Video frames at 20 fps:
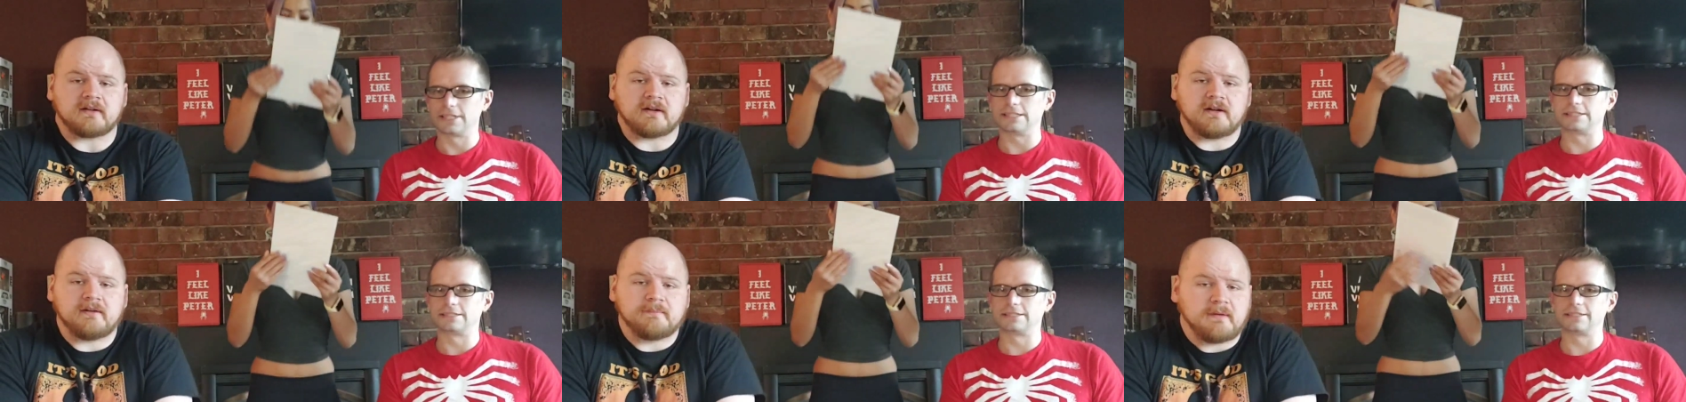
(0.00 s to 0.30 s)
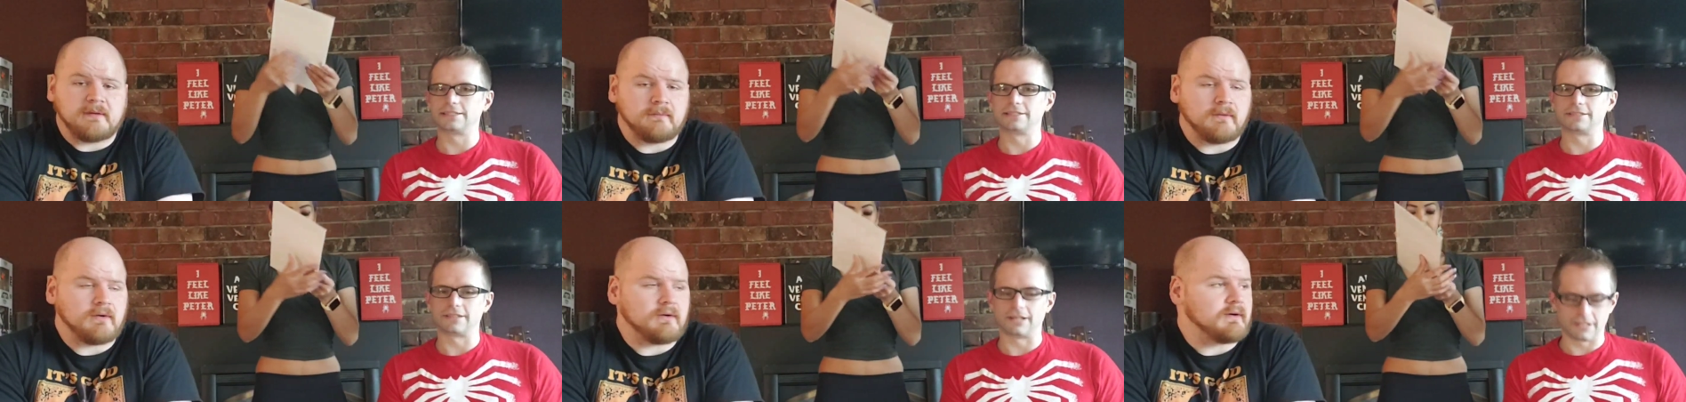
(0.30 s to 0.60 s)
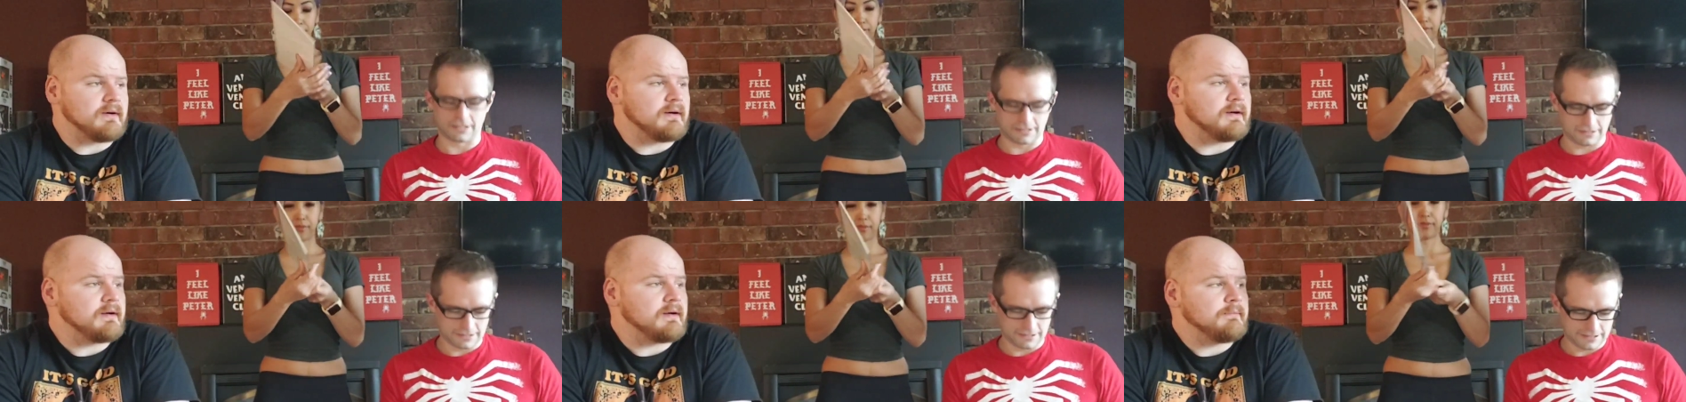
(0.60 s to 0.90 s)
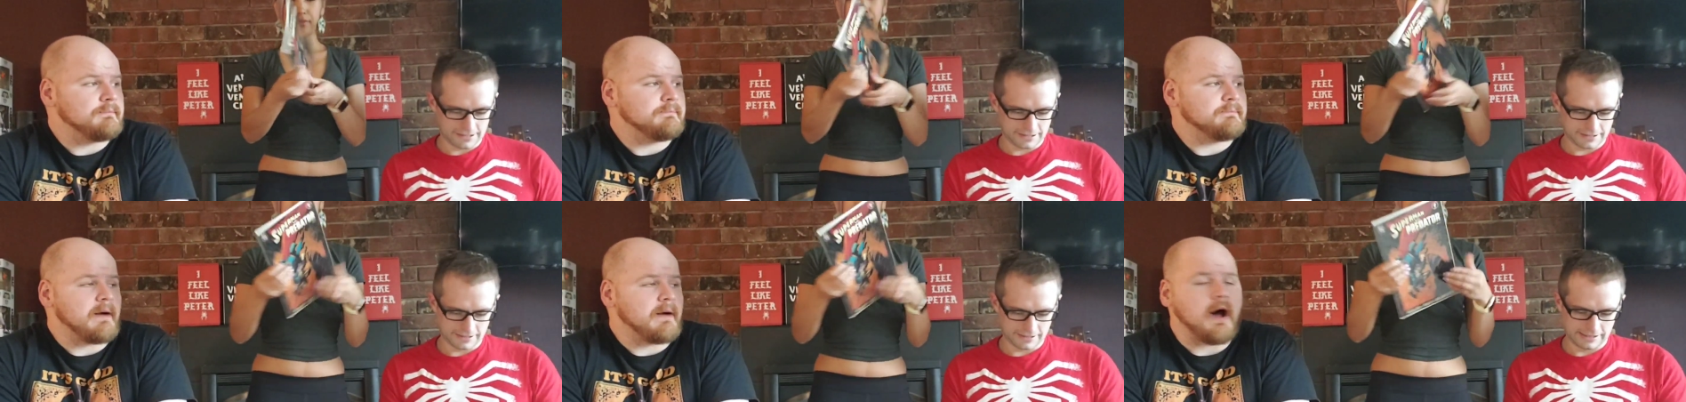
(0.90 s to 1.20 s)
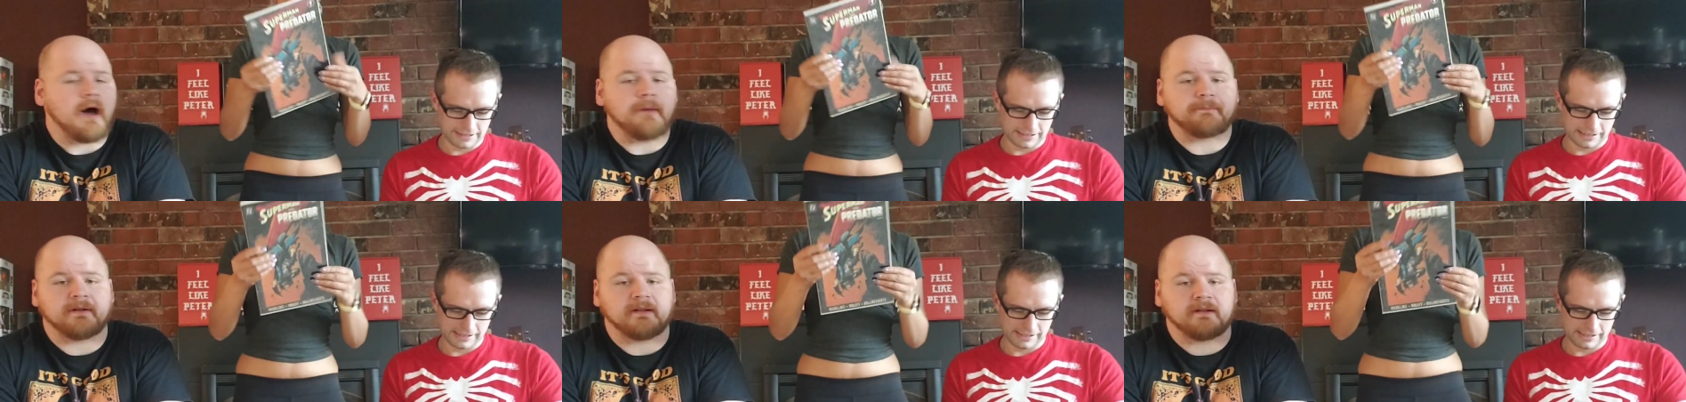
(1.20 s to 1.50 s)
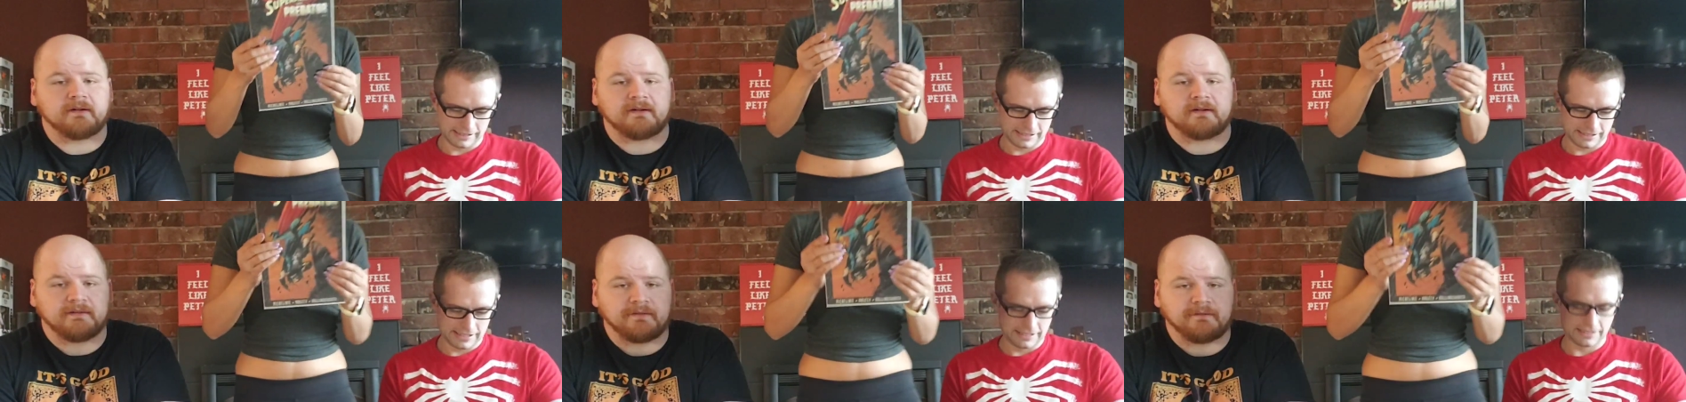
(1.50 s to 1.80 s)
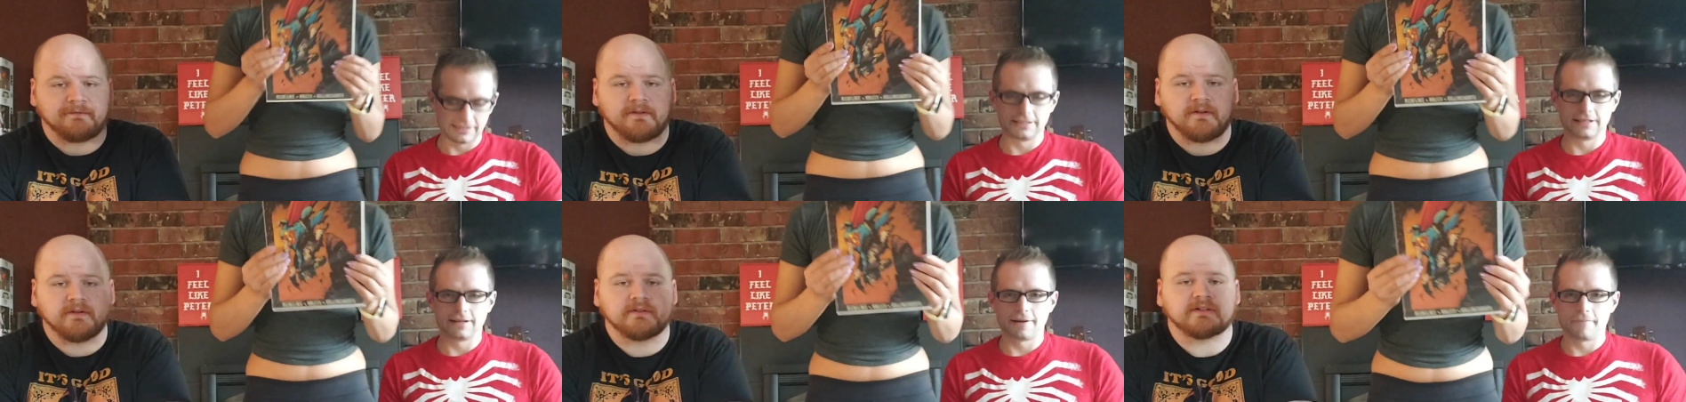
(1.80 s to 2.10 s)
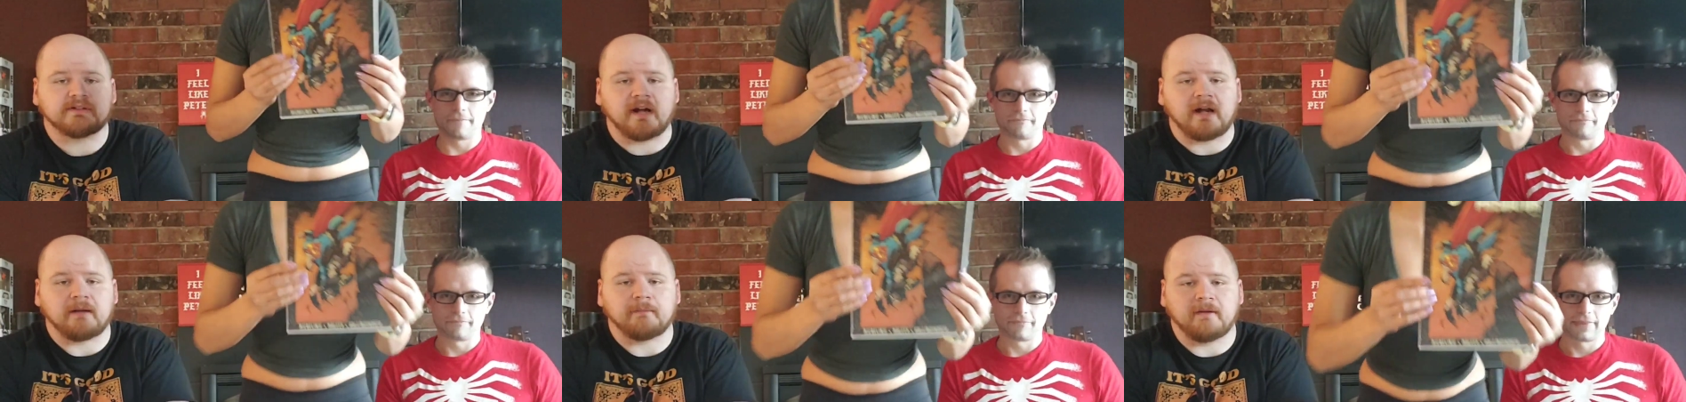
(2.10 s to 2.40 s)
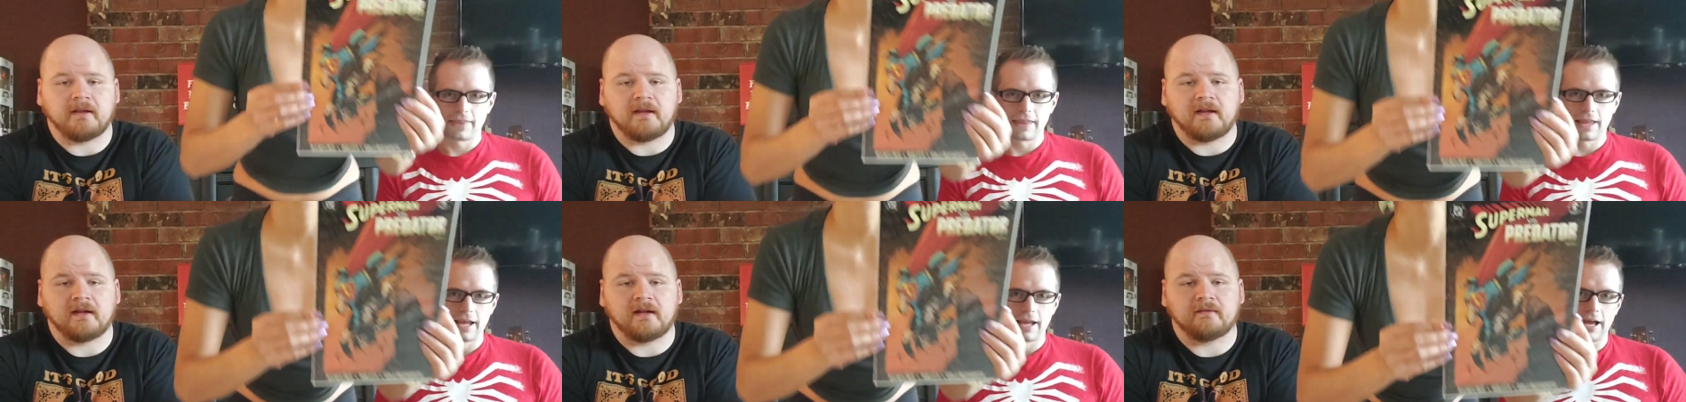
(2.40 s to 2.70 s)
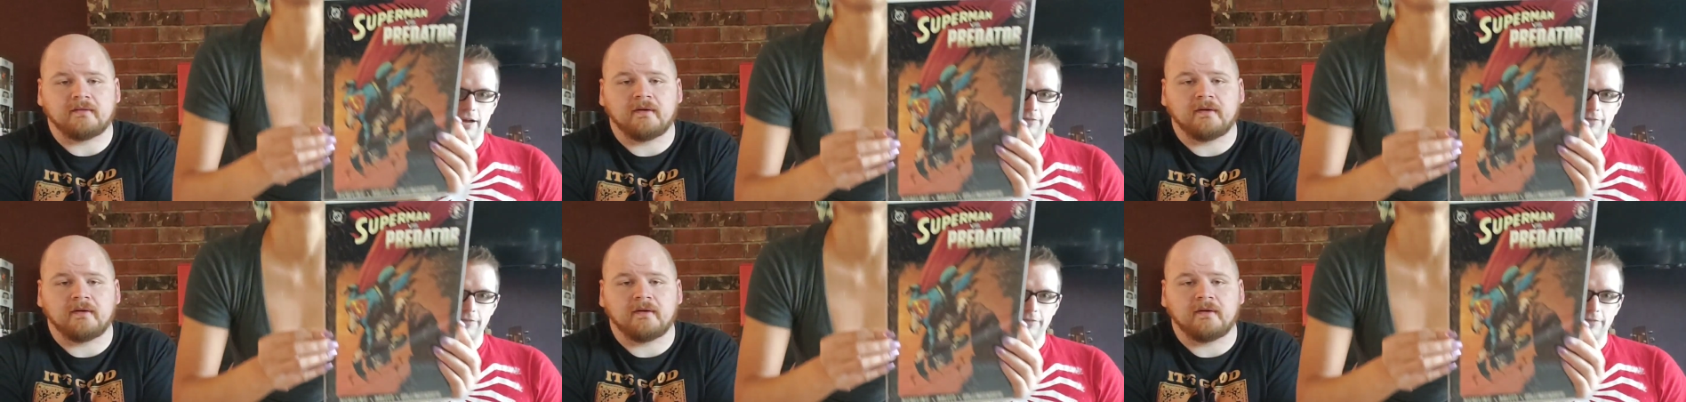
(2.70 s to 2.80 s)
Speaker 1: are gonna be more popular in the future, I believe.